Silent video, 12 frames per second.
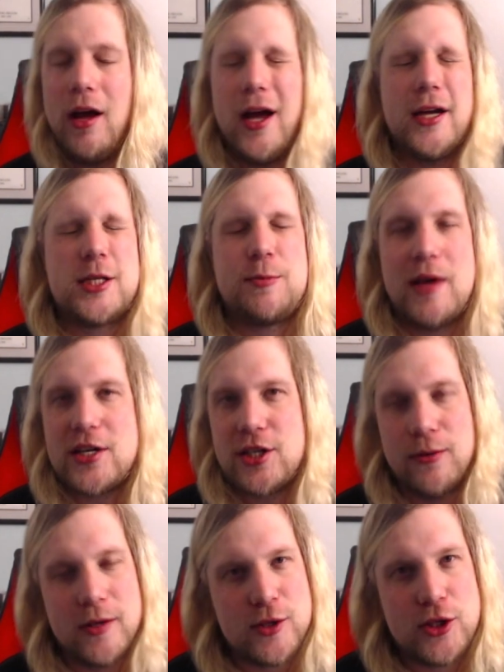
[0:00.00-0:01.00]
and
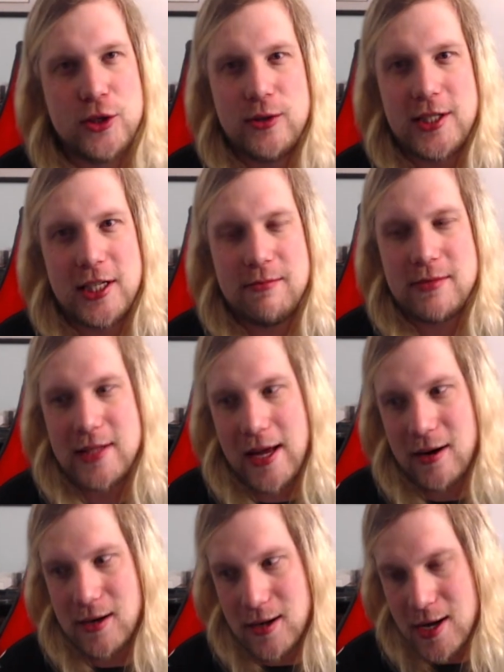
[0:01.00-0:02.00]
especially when it's two teams
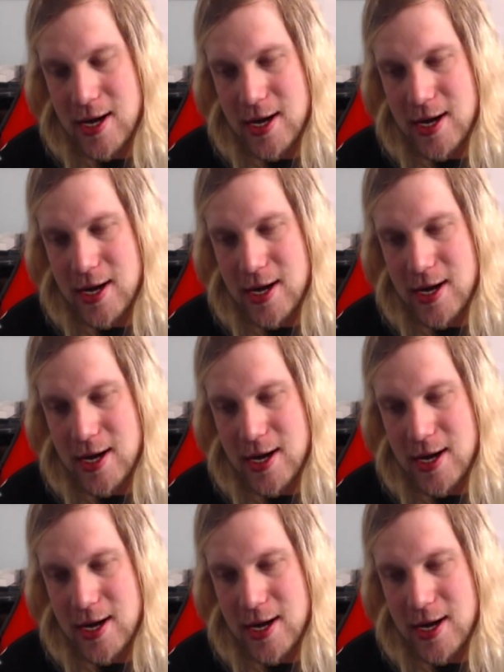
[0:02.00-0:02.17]
that are